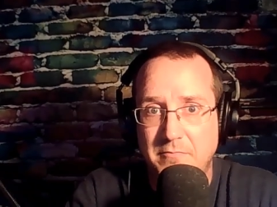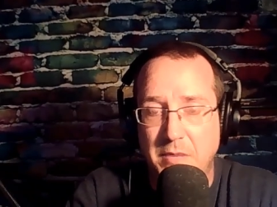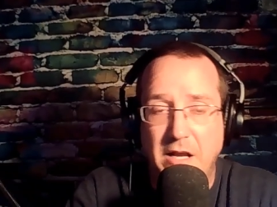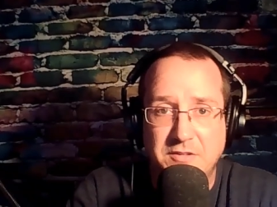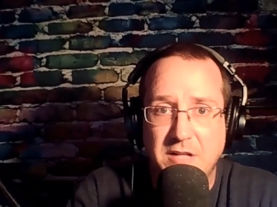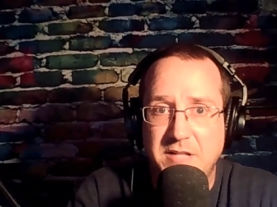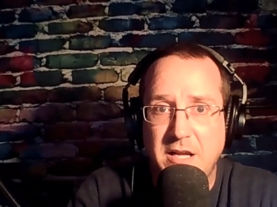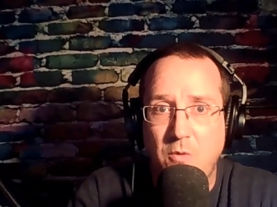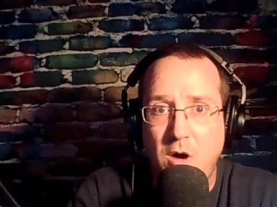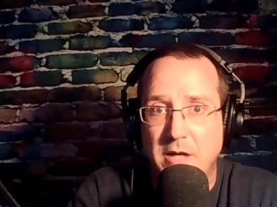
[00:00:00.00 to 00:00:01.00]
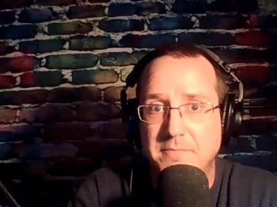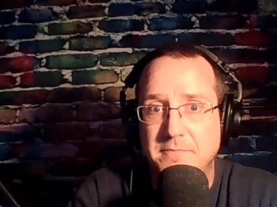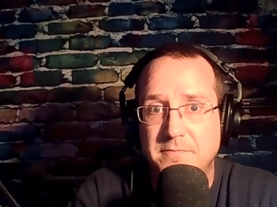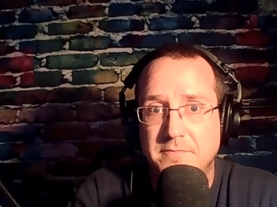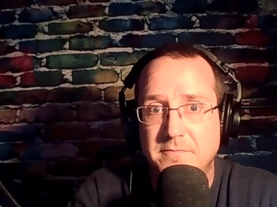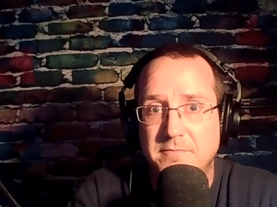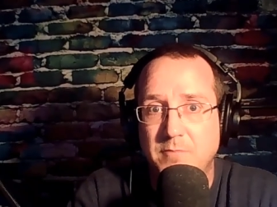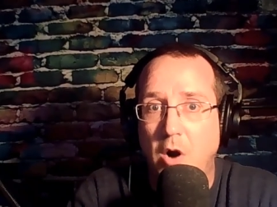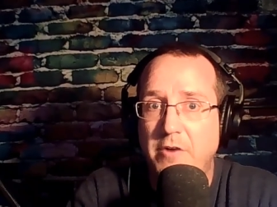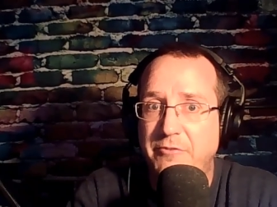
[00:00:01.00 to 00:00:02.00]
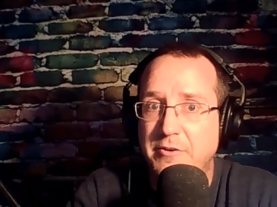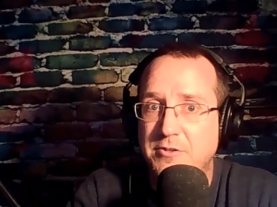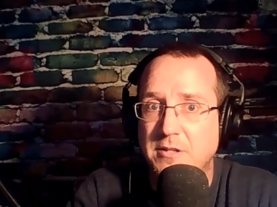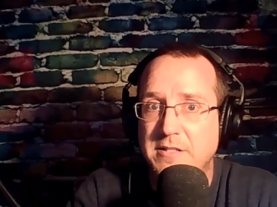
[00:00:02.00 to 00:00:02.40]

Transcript: Because I'll tell you what, artificial